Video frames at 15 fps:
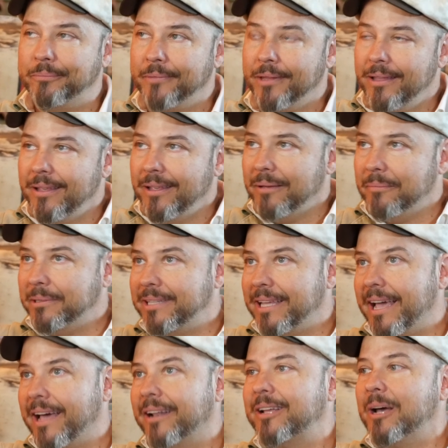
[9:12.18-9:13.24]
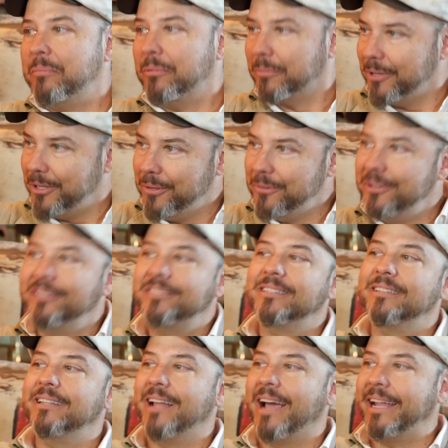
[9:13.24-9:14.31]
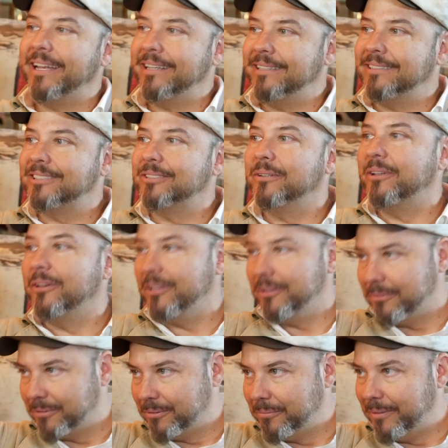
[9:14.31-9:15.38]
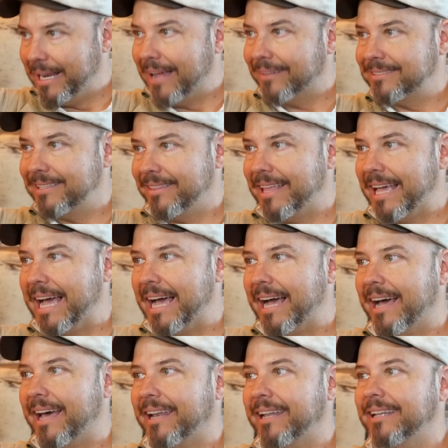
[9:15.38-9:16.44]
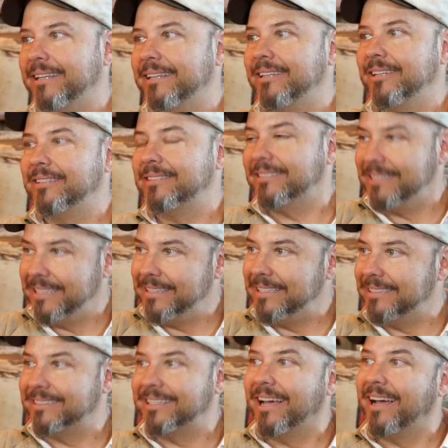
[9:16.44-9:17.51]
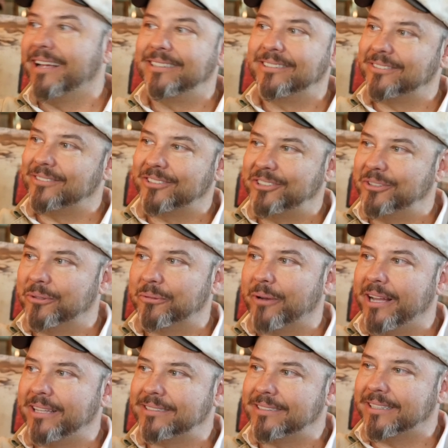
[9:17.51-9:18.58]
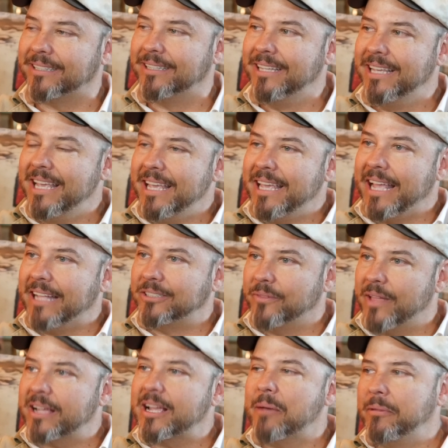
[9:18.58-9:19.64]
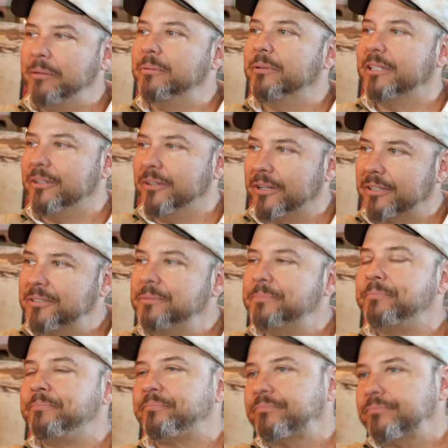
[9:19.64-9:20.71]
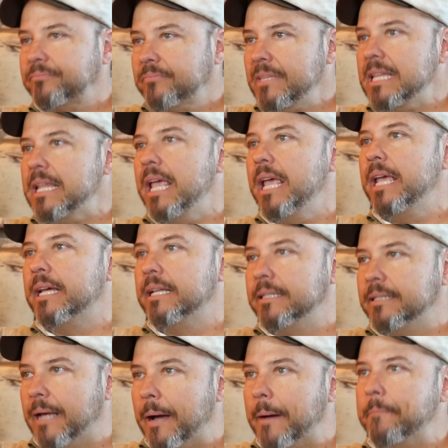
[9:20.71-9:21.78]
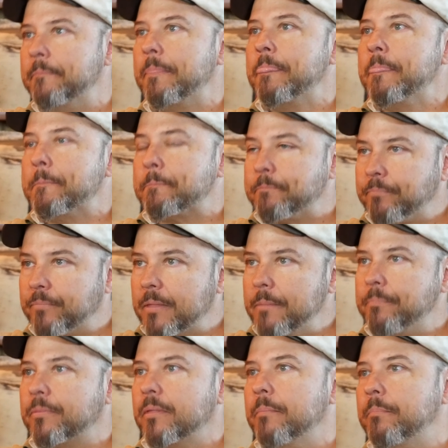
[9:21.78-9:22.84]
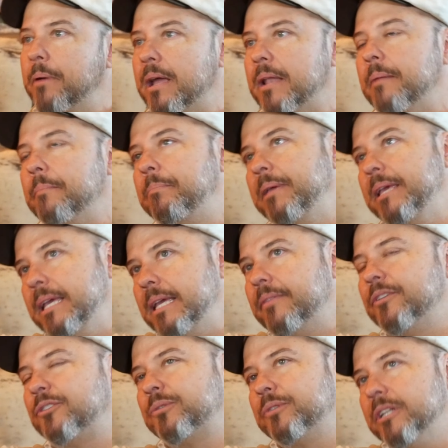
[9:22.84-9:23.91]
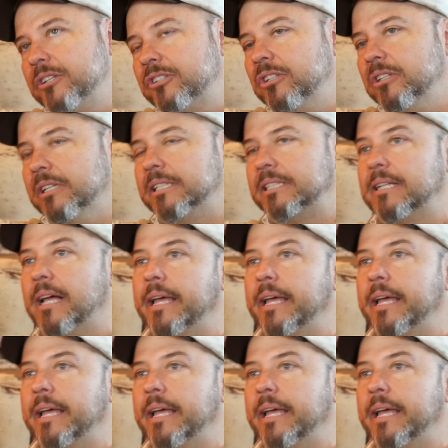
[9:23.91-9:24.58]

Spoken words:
Right. But they had a couple reunions in the 90s. So you went out to that and you see these guys that are still racing. And so that got me really hooked. And but being the traditionalist I